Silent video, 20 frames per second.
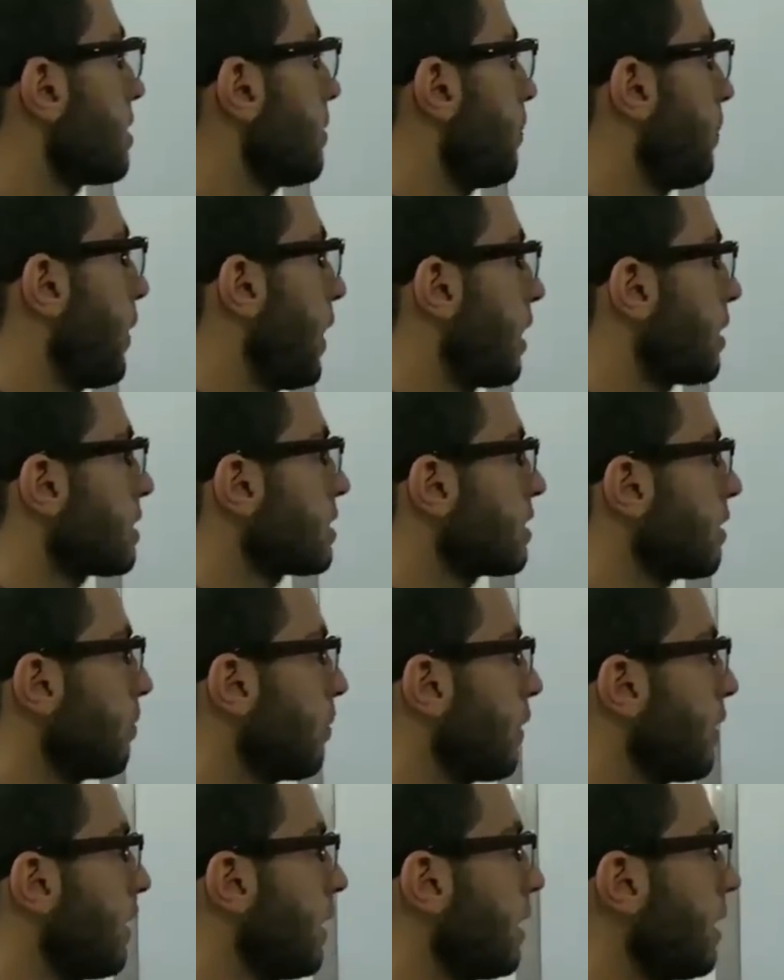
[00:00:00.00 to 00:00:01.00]
and the
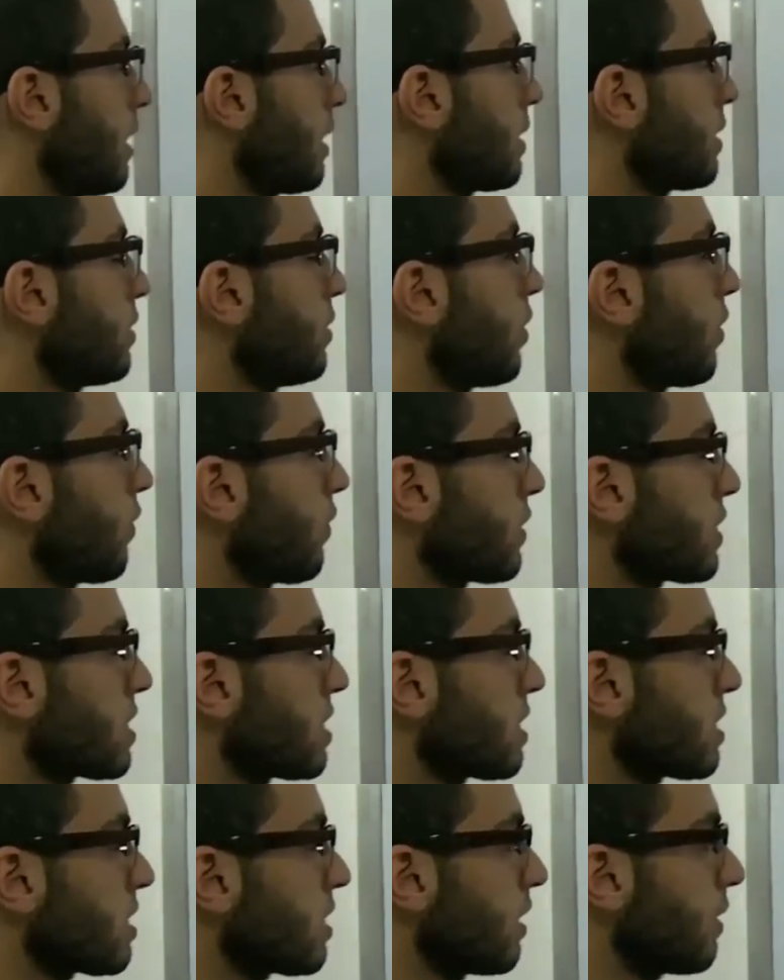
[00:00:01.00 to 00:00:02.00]
parasympathetic
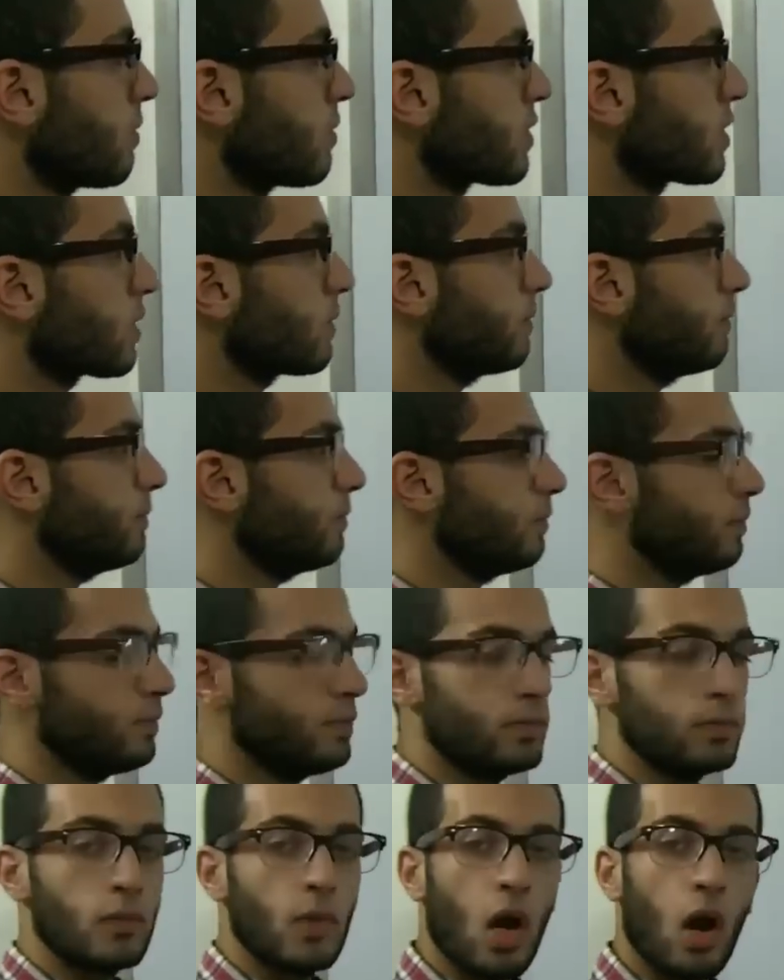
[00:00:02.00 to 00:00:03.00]
nervous systems
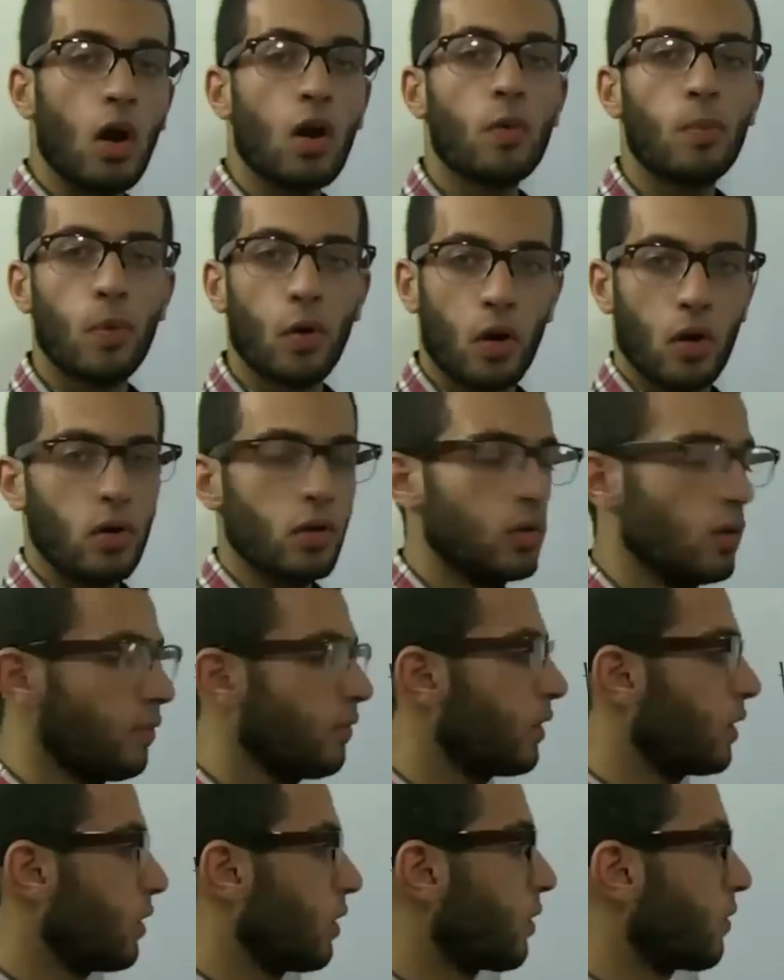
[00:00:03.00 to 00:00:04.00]
are part
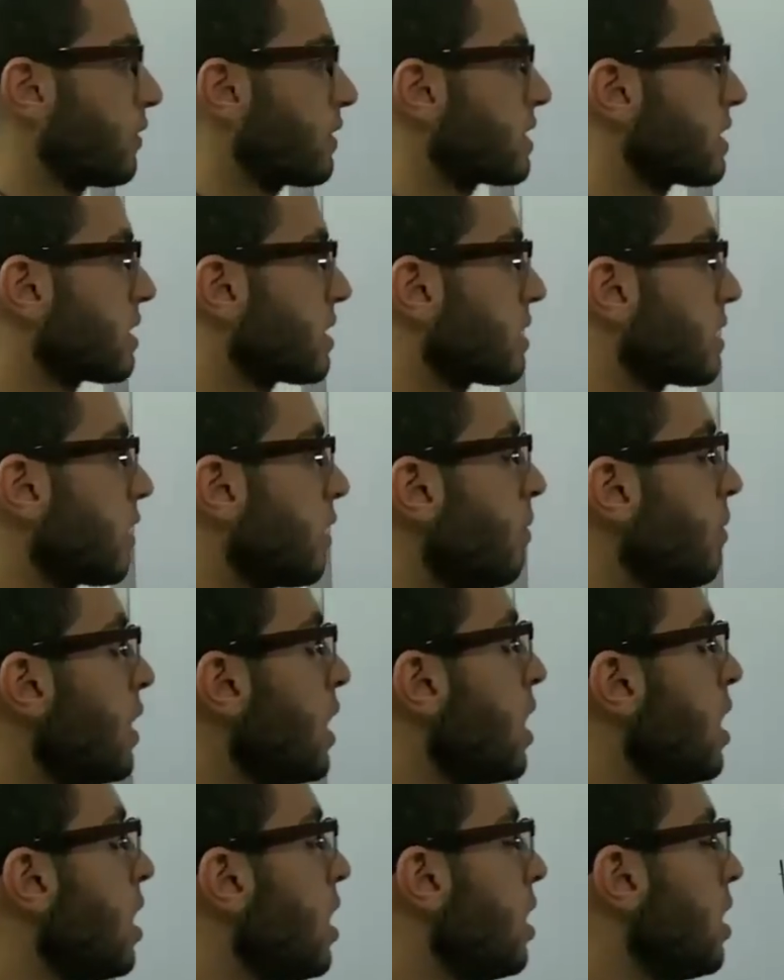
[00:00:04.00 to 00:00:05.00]
of the nervous system,
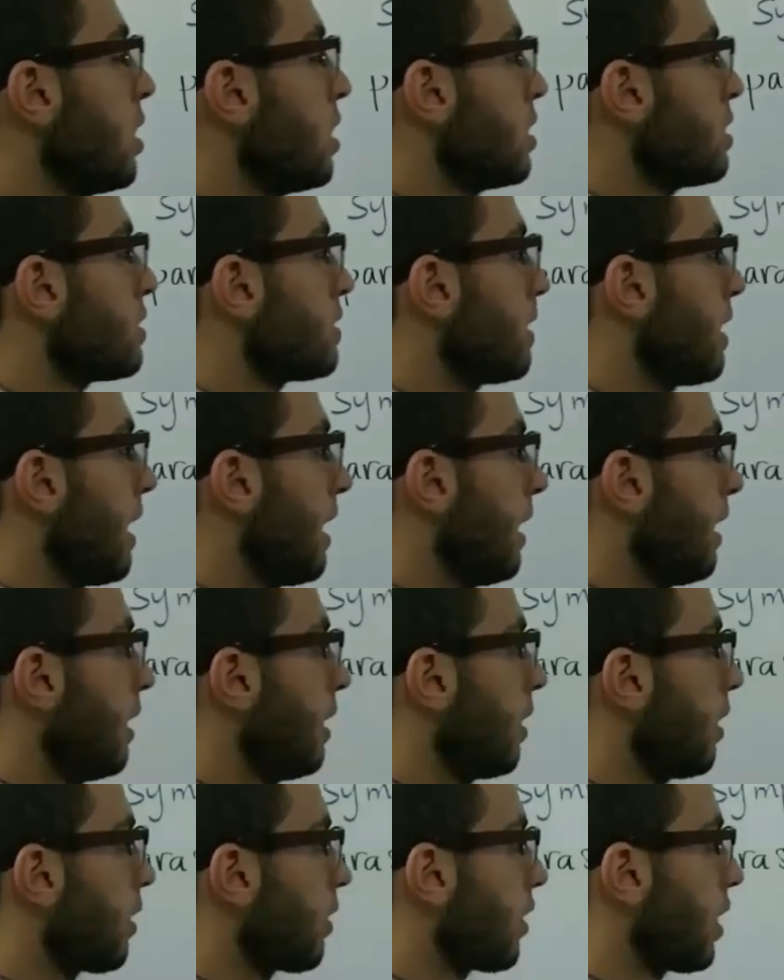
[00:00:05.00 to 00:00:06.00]

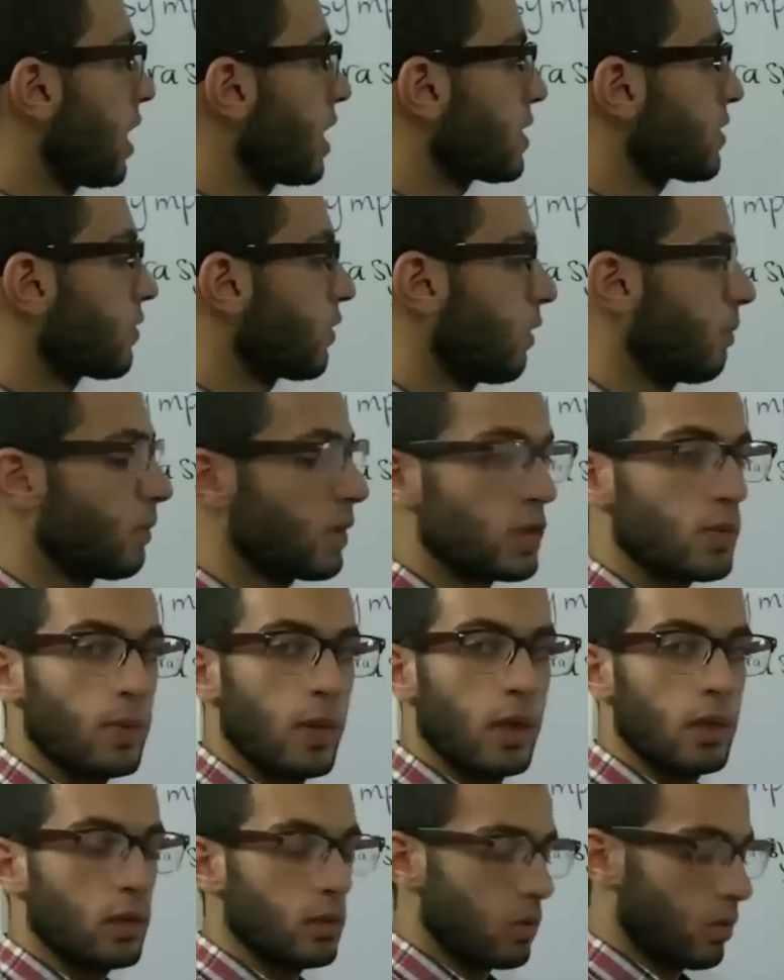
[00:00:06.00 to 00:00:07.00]
they arise from the
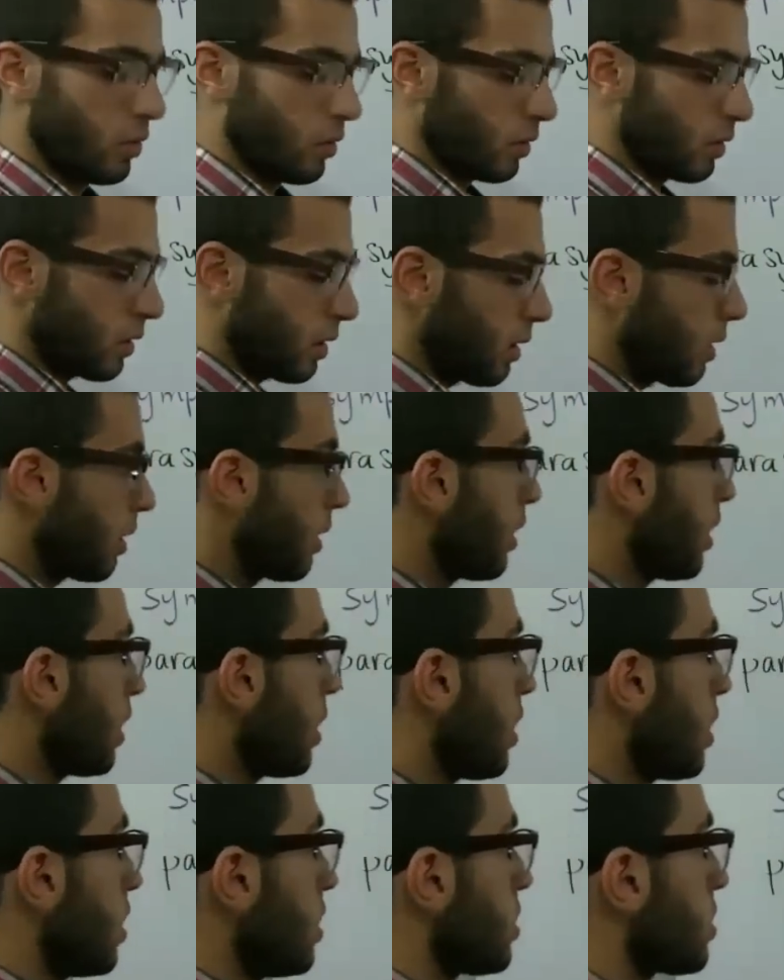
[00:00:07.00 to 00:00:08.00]
spinal cord.
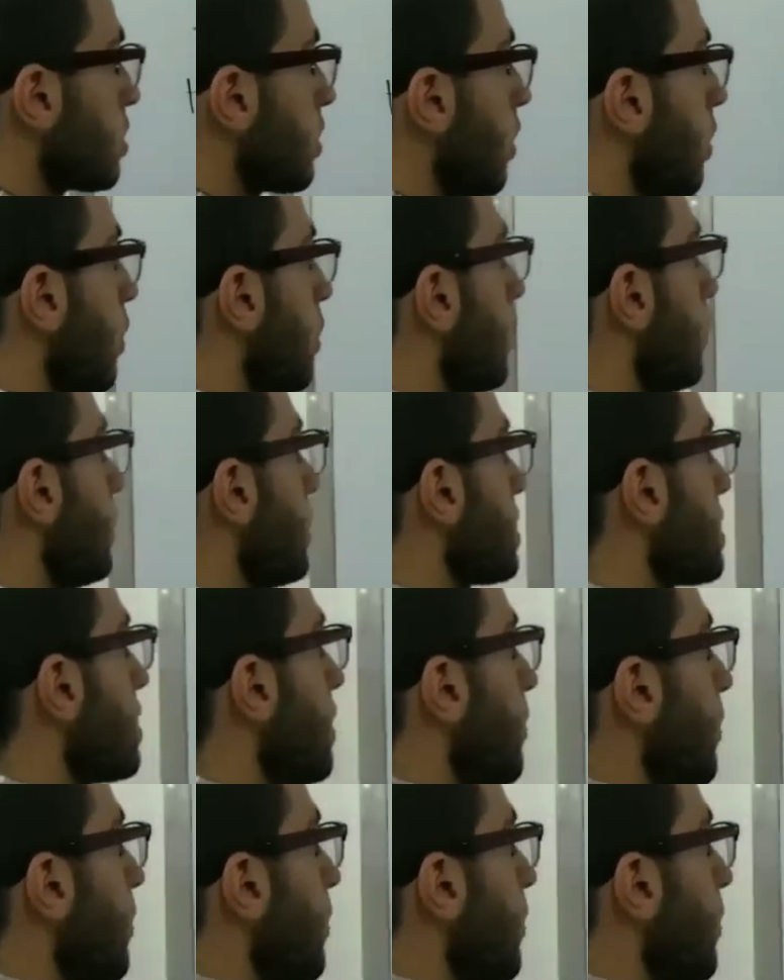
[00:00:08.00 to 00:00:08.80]
So the